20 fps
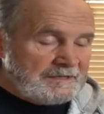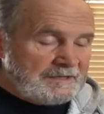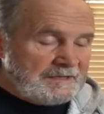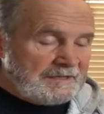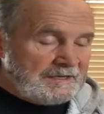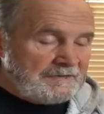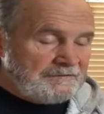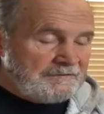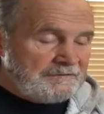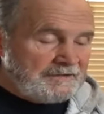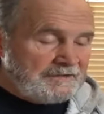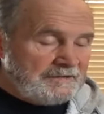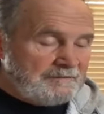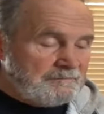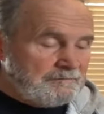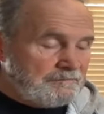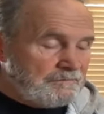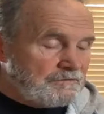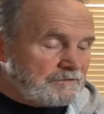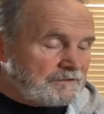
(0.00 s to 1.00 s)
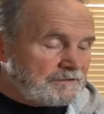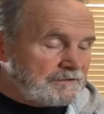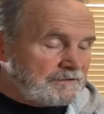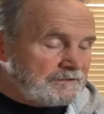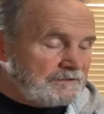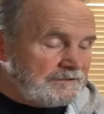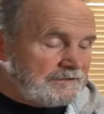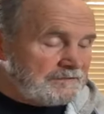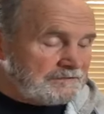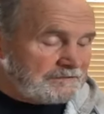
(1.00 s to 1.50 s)
I think more
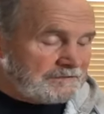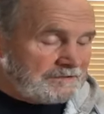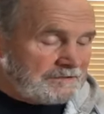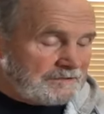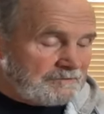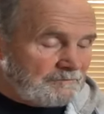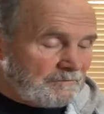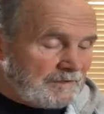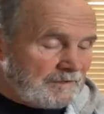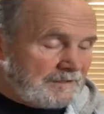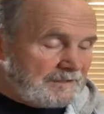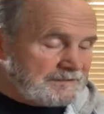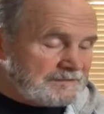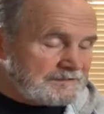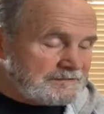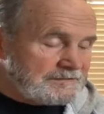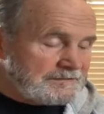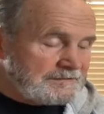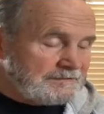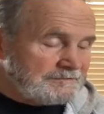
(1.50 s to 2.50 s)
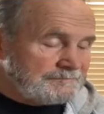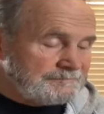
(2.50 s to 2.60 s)
clearly and wisely.